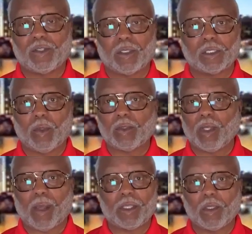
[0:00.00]
You're going to
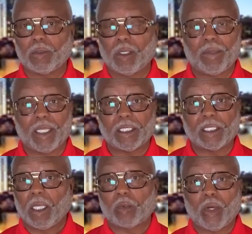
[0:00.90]
say, I mean, your, your business.
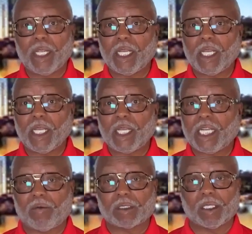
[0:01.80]
So where are they coming from
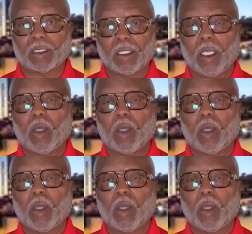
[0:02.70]
all of a sudden?